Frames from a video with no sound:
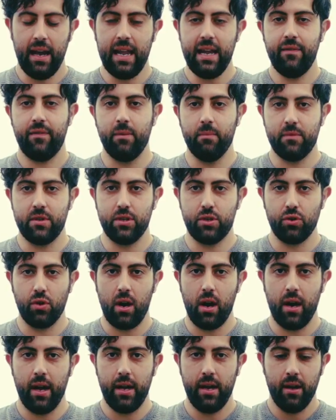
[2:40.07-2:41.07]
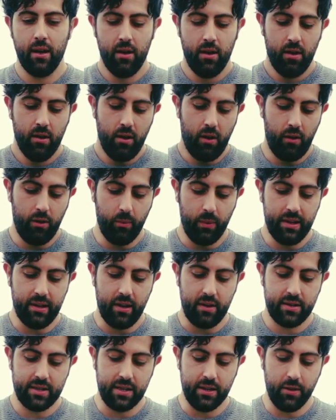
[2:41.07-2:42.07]
leave them to dry on the
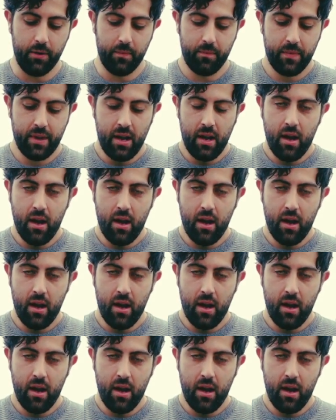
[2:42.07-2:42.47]
windowsill.